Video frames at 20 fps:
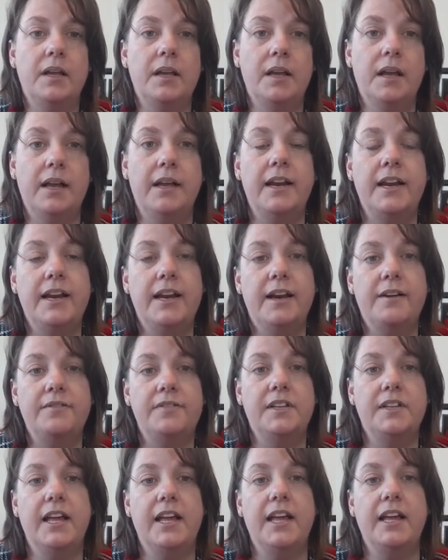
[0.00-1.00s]
And I'd have to
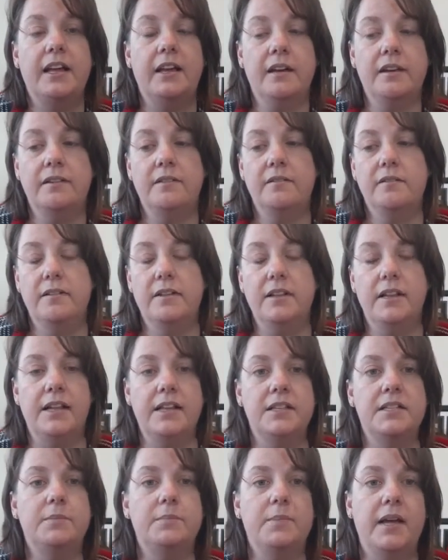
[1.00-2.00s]
like
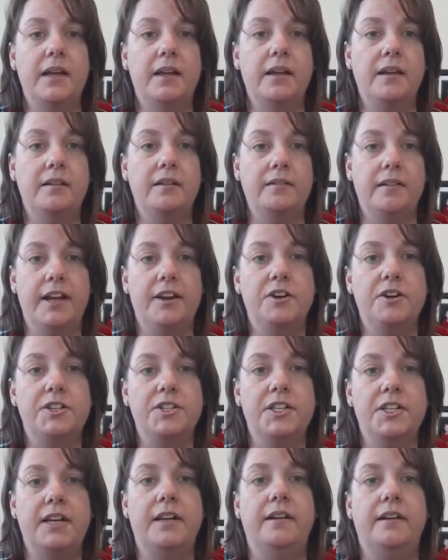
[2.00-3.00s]
cleanse my
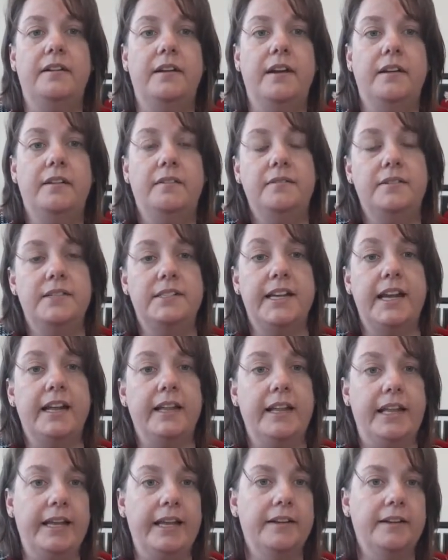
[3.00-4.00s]
energy
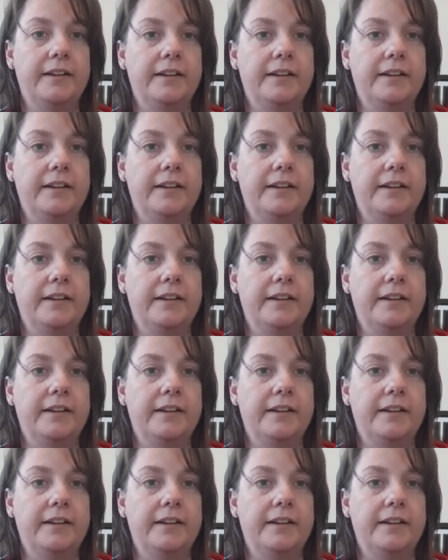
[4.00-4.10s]
daily.